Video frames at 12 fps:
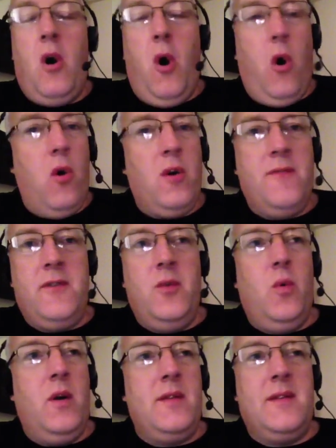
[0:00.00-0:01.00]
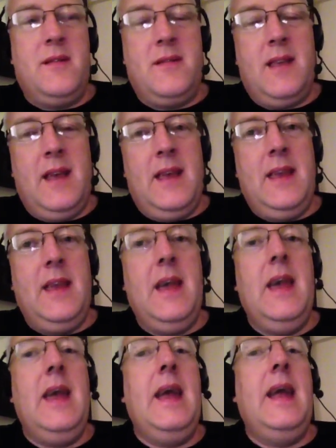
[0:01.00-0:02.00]
or if you want to say
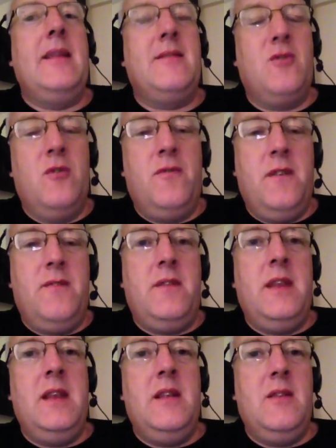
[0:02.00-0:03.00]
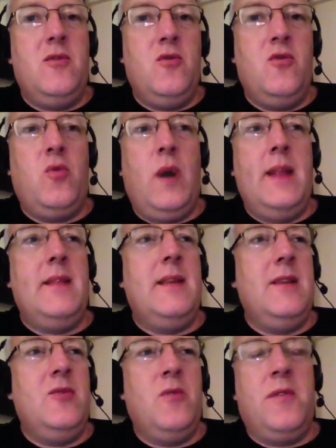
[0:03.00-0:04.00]
it's 2:15,
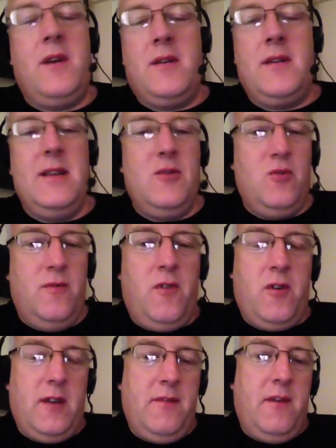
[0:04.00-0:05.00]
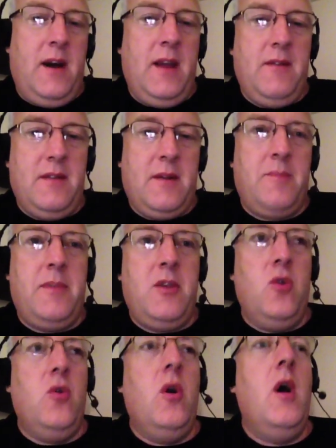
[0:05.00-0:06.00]
2:20, 2:30, 2:45, it's up to
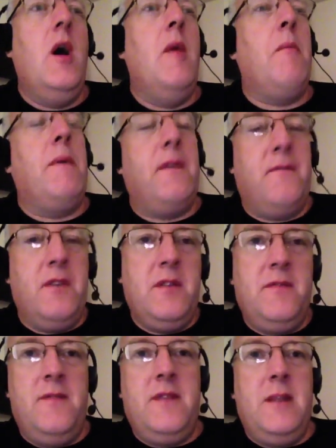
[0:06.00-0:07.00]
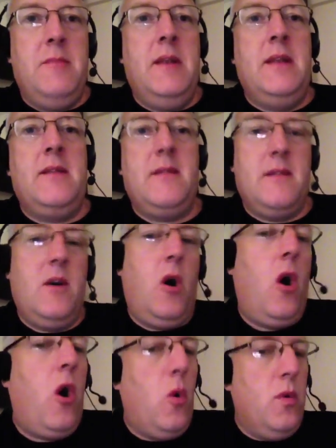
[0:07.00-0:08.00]
you. But the first 15 minutes
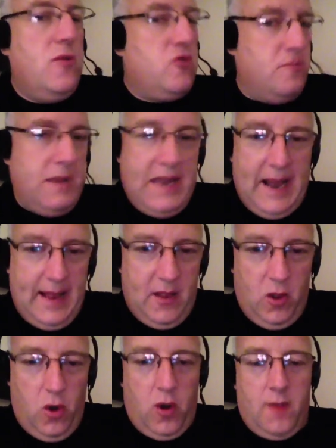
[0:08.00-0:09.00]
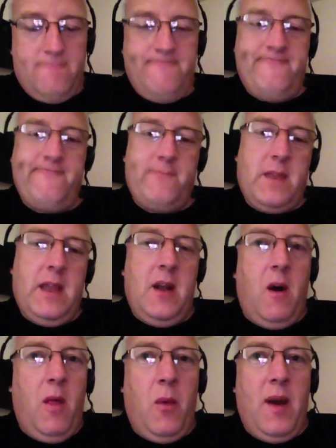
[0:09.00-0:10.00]
always should be in analog. Okay,
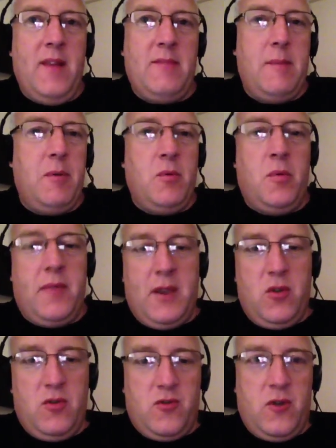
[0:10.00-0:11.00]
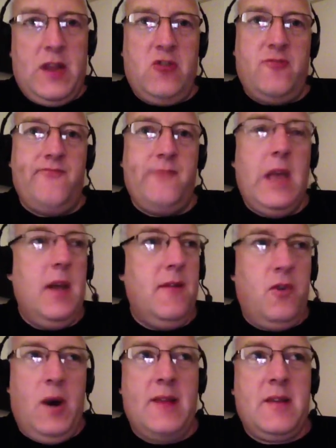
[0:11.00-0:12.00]
otherwise people will think you're strange.
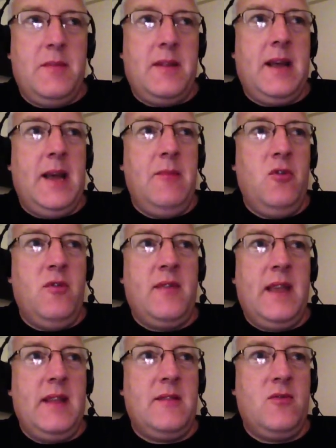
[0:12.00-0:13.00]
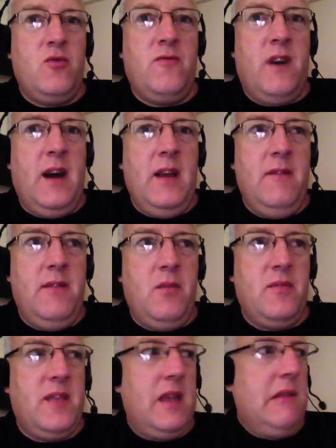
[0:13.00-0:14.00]
If you ask them the time and you say it's 2:05, they'll
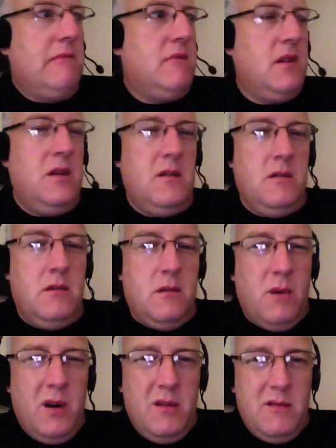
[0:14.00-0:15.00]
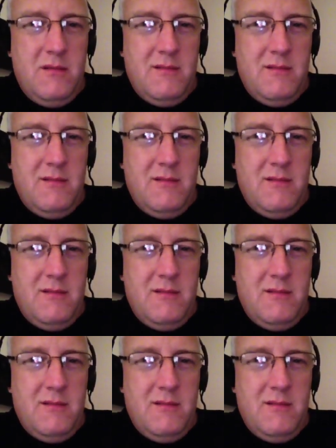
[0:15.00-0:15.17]
say, what?